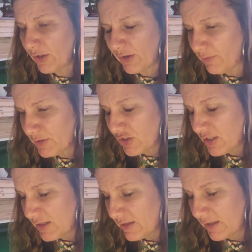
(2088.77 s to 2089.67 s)
and I was
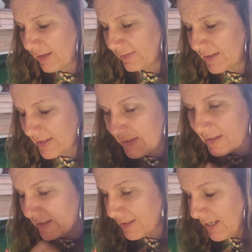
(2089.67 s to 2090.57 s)
just got this
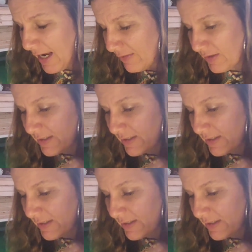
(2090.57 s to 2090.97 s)
today,